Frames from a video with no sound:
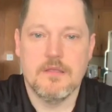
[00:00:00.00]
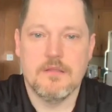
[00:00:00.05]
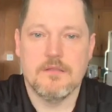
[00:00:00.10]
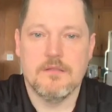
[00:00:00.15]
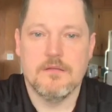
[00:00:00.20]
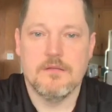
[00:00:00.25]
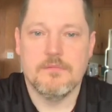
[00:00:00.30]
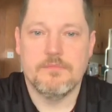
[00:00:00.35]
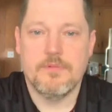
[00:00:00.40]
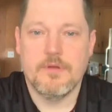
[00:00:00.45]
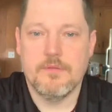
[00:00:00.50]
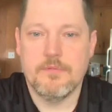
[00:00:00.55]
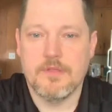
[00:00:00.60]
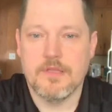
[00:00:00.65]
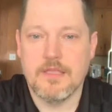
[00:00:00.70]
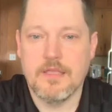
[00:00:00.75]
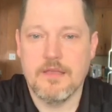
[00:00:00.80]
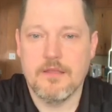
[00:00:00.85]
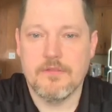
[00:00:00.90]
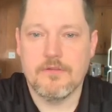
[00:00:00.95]
The
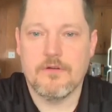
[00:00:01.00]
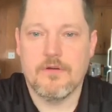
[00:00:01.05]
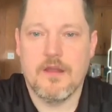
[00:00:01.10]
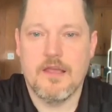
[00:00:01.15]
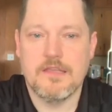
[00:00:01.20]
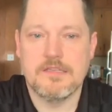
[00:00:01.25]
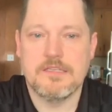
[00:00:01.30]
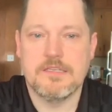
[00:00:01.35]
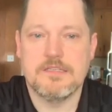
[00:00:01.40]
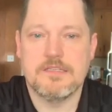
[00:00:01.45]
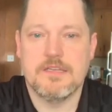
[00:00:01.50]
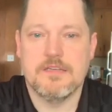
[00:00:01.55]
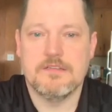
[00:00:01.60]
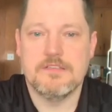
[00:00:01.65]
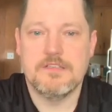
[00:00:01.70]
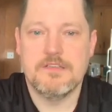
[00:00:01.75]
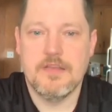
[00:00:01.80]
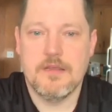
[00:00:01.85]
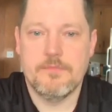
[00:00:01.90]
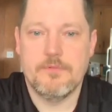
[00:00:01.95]
public health crisis
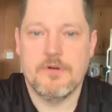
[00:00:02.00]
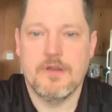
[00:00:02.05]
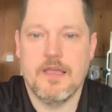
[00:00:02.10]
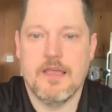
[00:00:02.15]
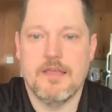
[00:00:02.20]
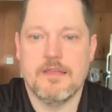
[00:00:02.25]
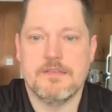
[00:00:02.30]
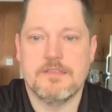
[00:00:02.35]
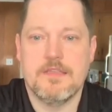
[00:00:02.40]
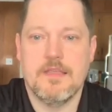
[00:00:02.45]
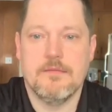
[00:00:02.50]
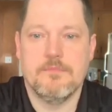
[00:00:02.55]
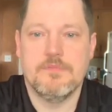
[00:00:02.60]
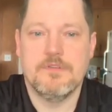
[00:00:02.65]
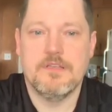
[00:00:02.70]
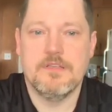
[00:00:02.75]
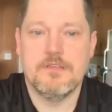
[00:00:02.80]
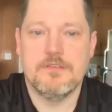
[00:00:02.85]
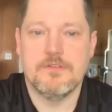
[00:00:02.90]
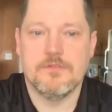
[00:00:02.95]
has jeopardized that
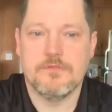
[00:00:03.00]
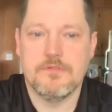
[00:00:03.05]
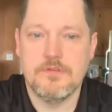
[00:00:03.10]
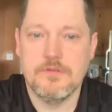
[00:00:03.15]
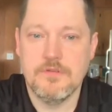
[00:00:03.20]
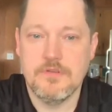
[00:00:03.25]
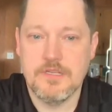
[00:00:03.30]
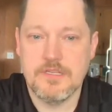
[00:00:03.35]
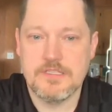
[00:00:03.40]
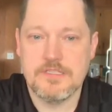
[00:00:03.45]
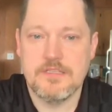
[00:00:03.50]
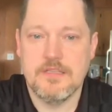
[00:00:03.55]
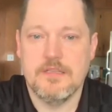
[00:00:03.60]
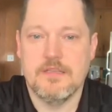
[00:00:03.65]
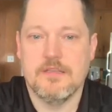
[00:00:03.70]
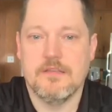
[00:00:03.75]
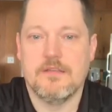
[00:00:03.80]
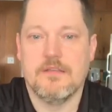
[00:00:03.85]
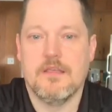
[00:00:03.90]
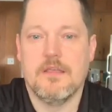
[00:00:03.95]
potential to an
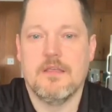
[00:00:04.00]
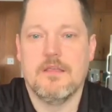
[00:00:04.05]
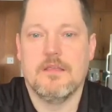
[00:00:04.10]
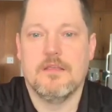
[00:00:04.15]
extent,